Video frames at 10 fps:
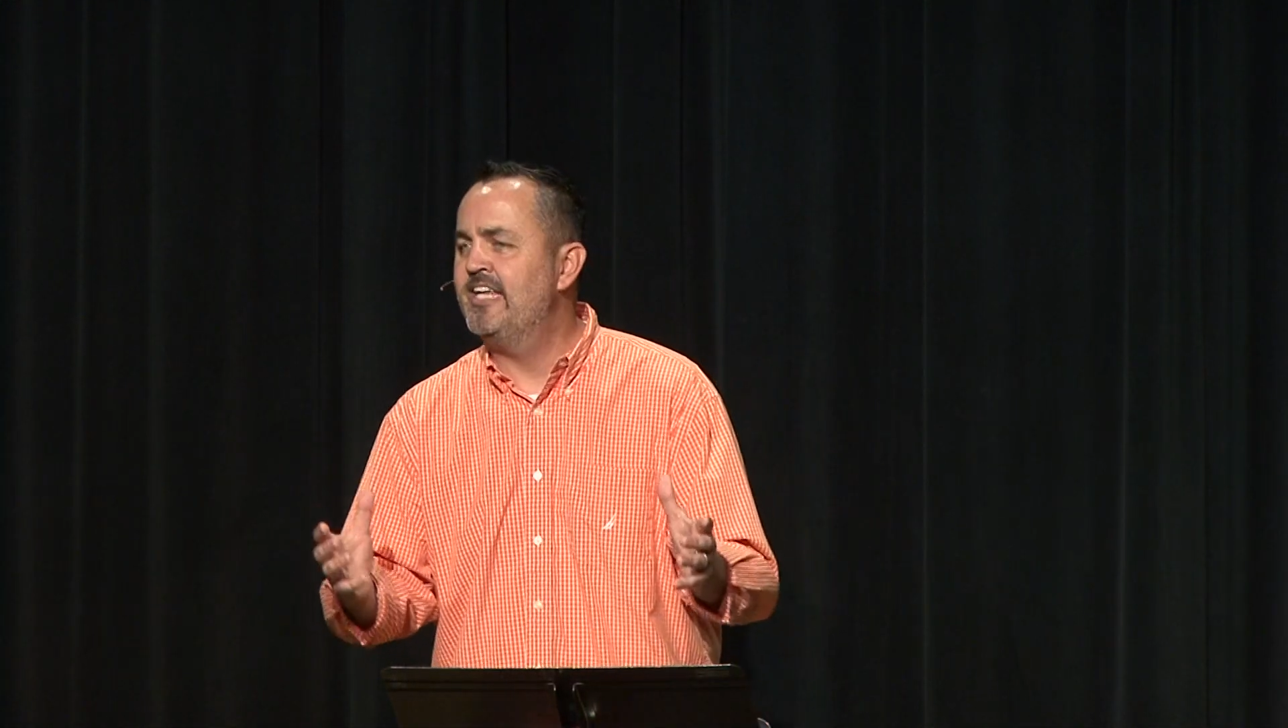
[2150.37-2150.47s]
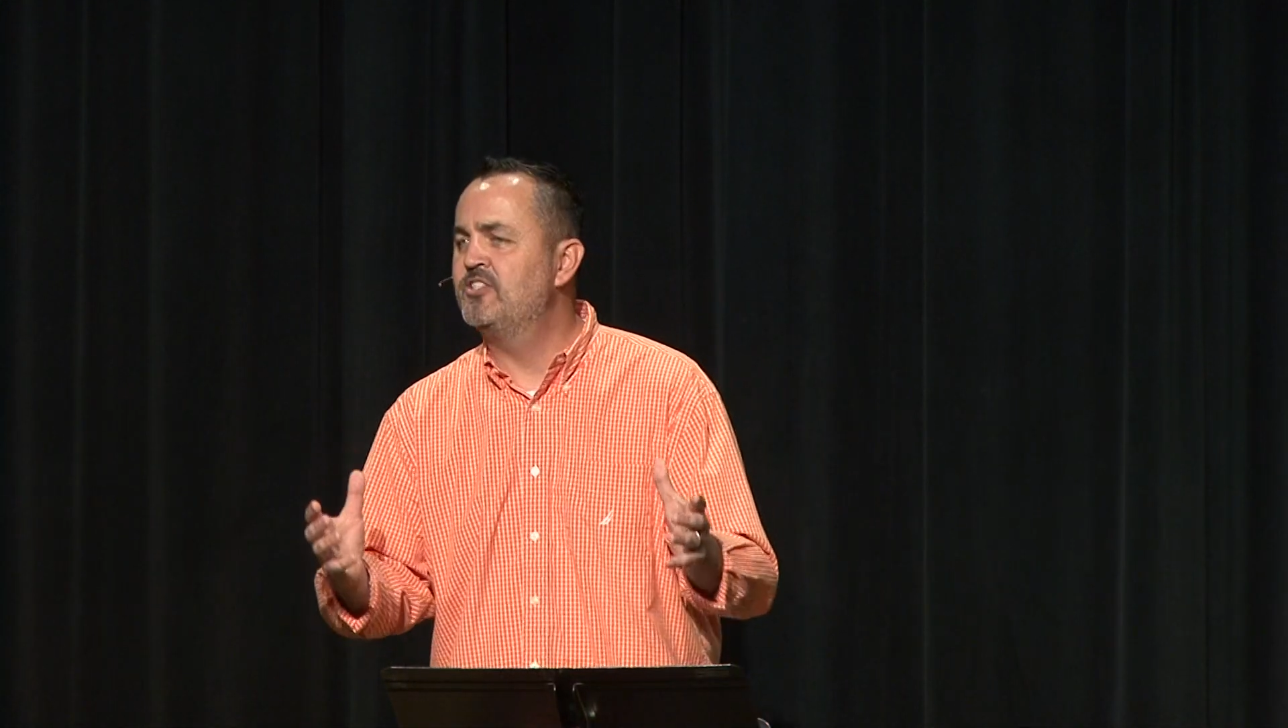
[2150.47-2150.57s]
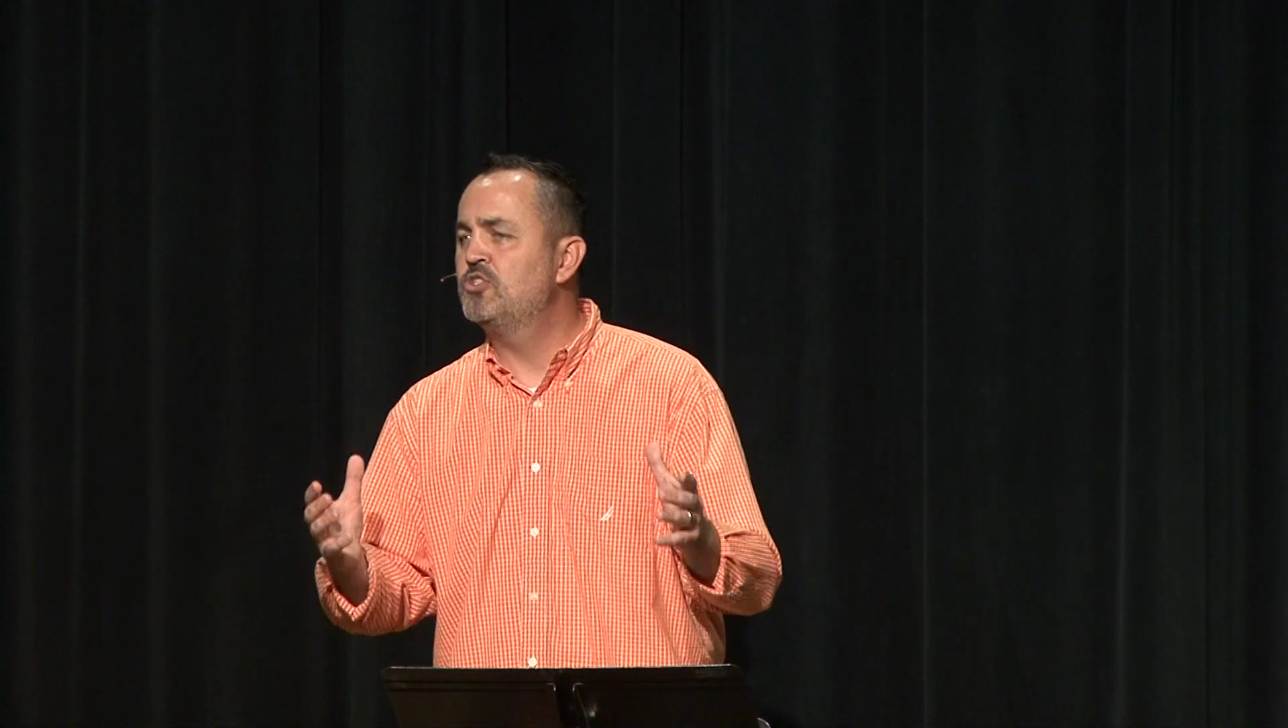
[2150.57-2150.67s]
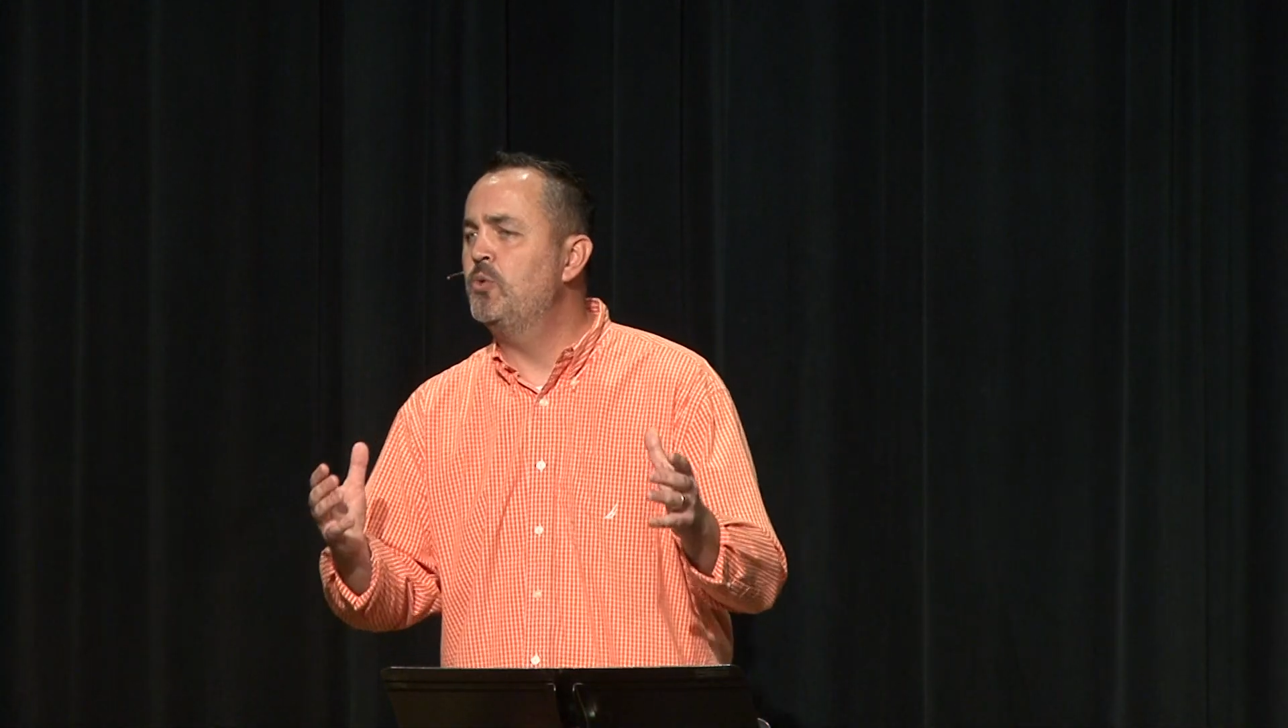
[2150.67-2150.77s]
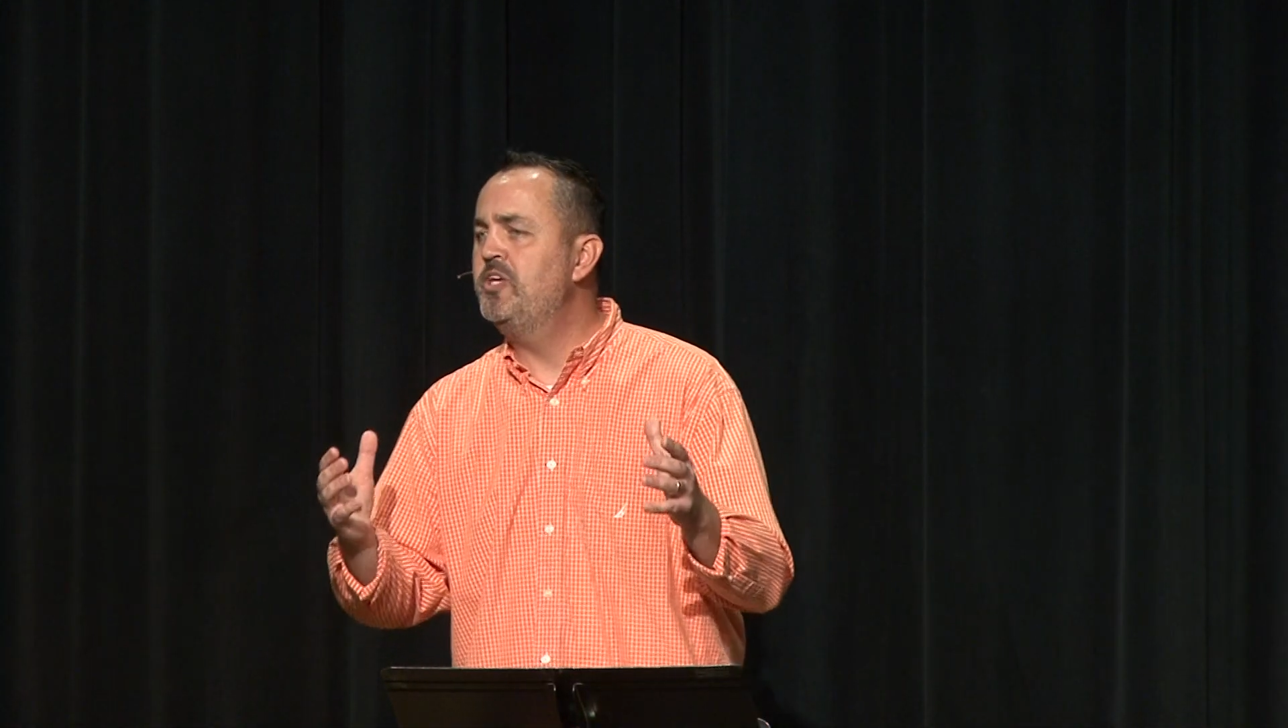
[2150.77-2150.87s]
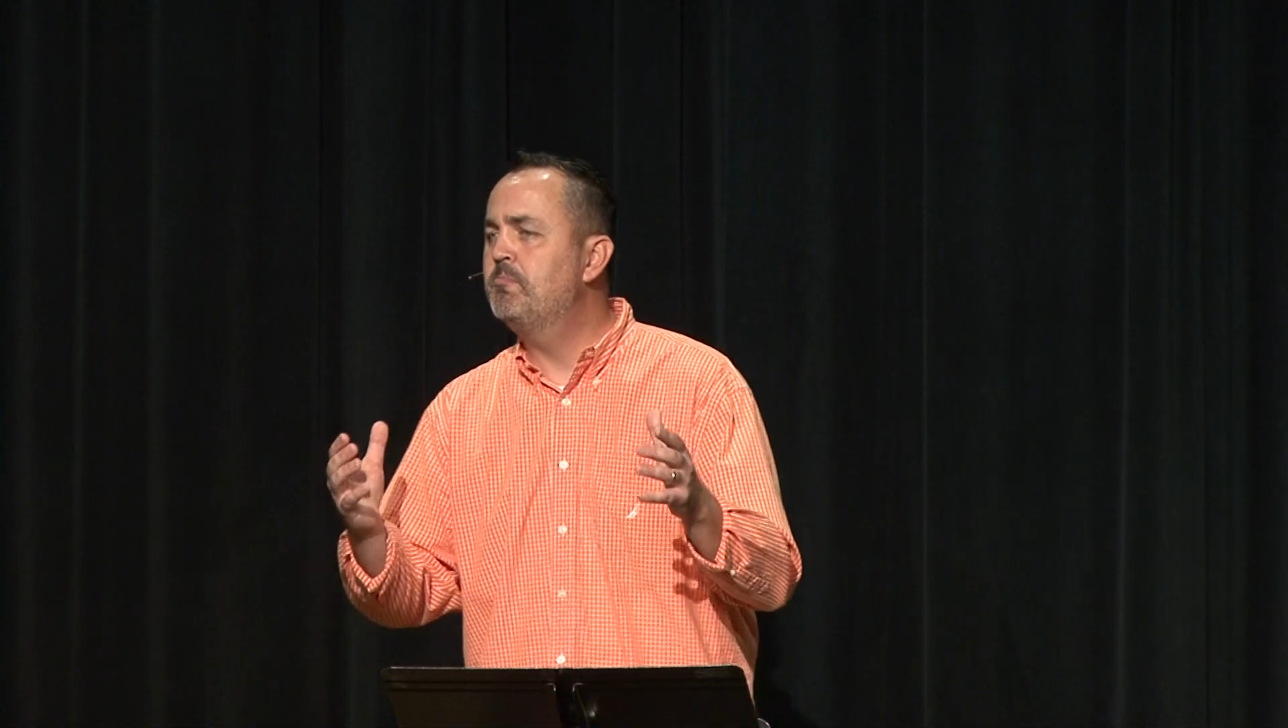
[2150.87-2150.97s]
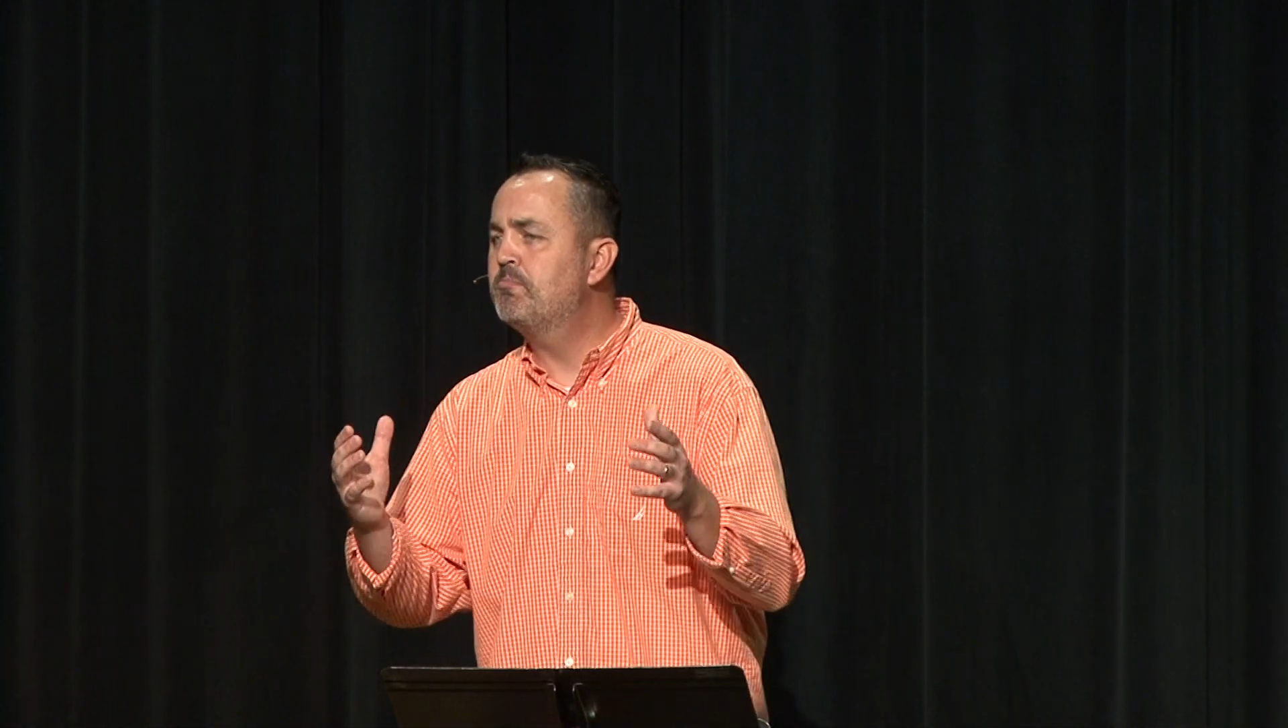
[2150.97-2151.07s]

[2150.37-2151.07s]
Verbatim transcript: And so He